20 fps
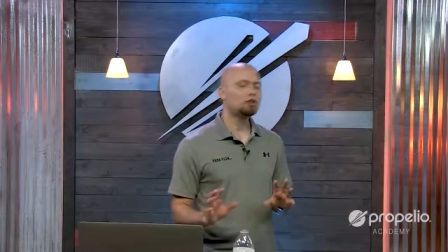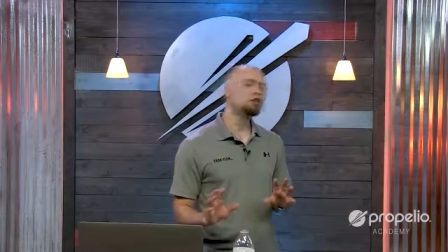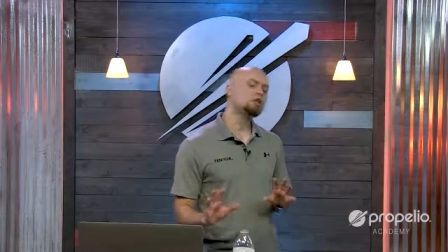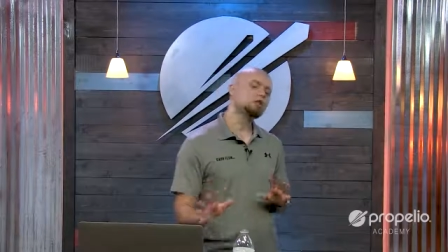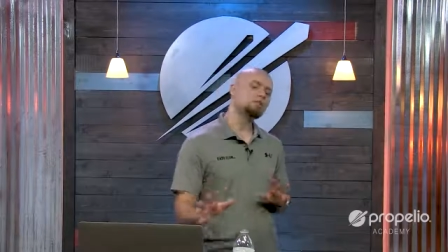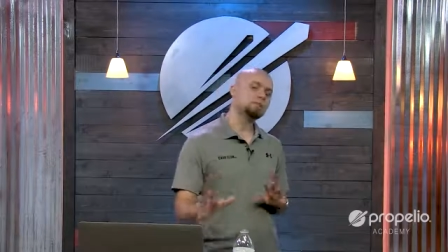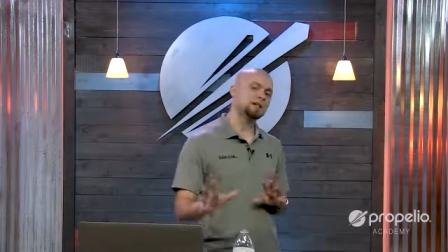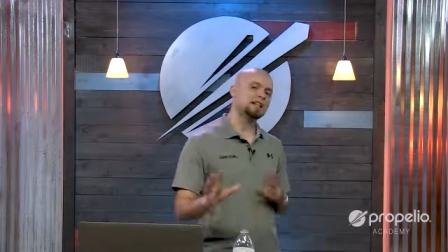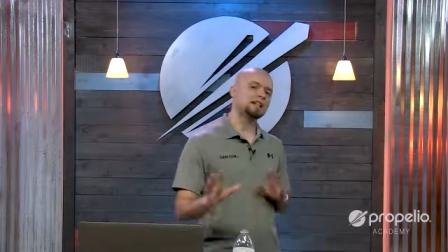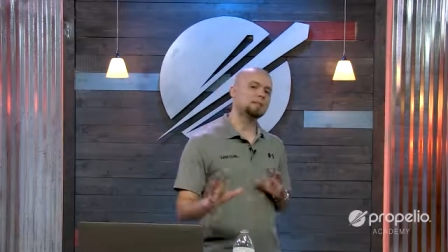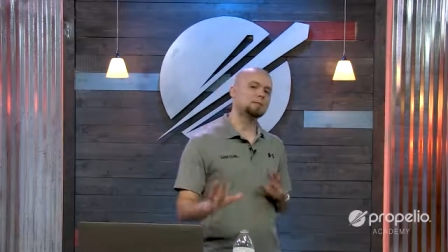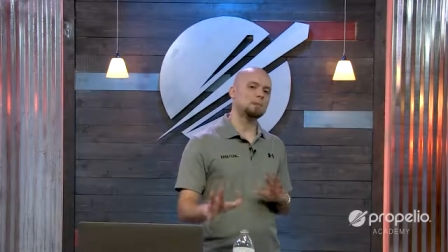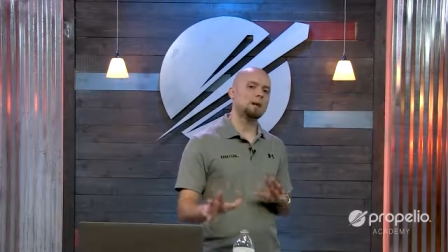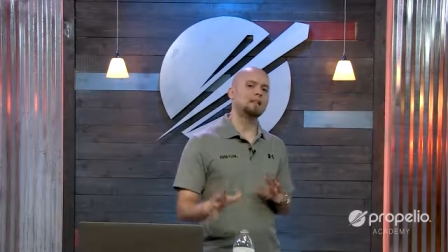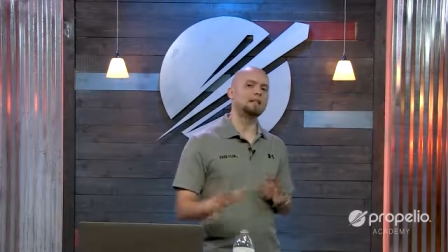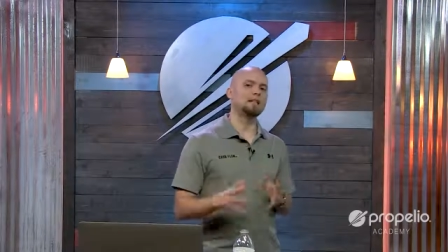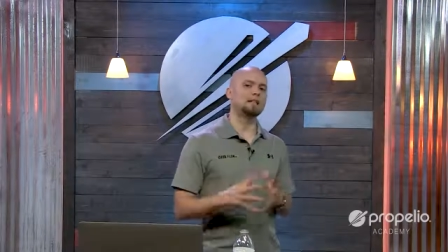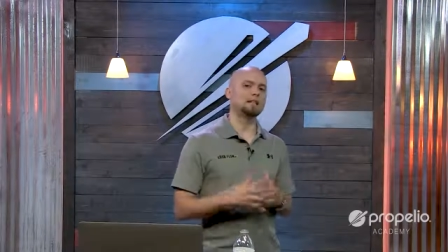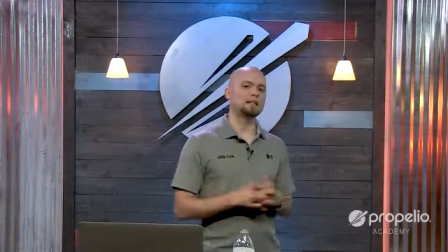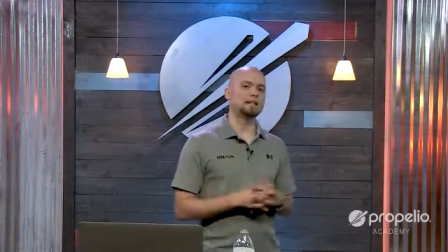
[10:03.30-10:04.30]
should be
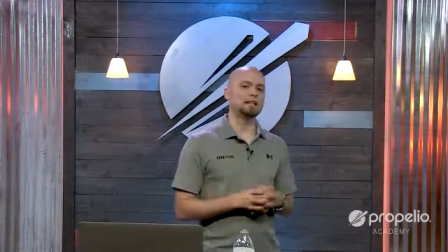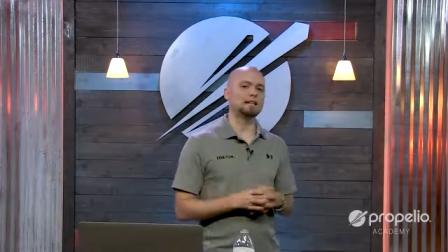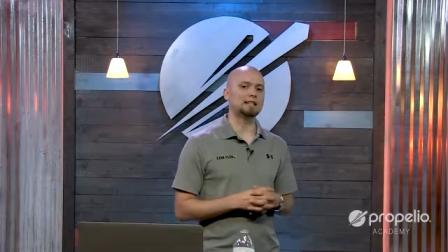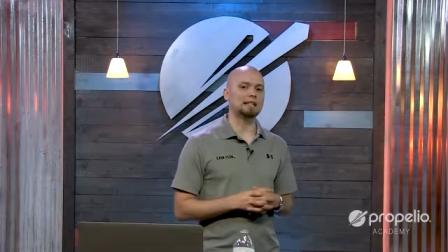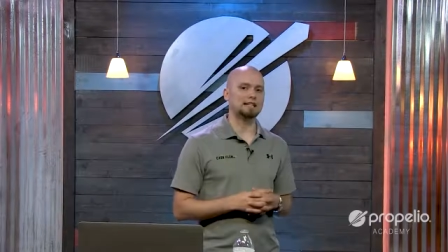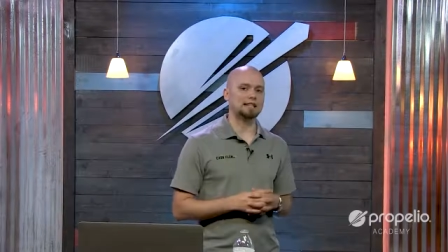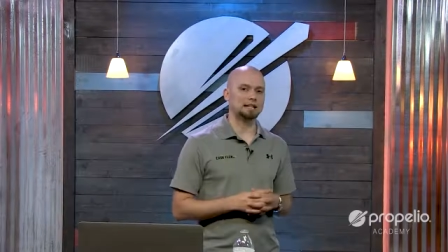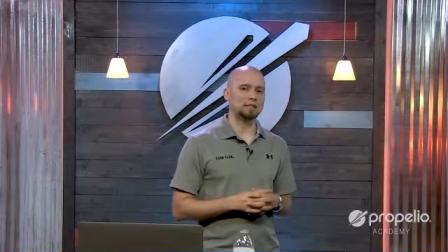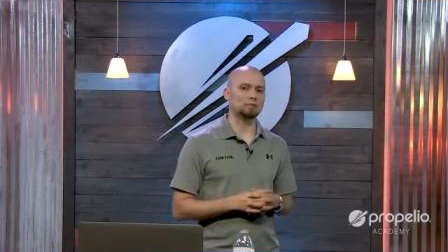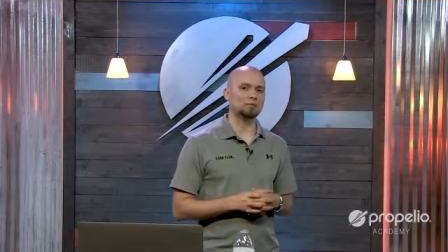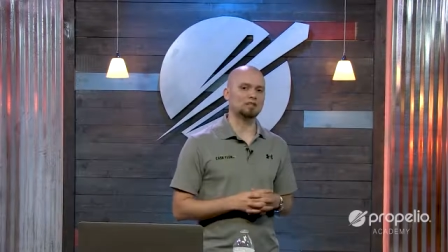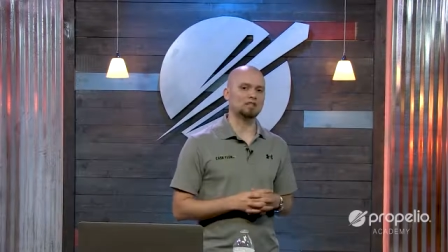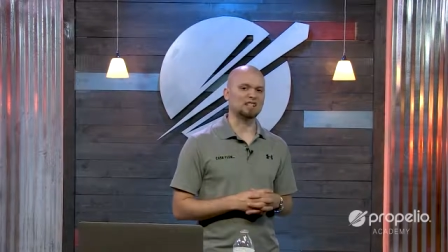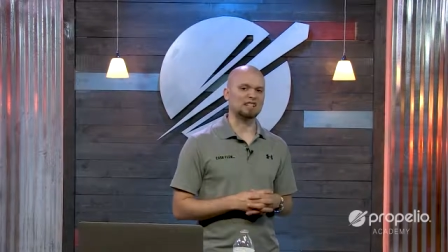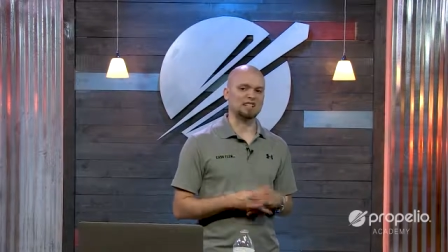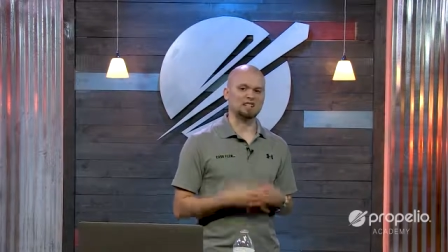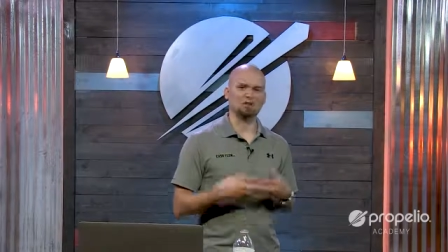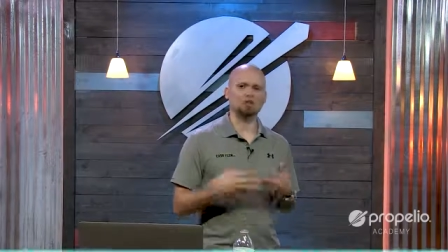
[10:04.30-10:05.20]
expecting to get that 10%.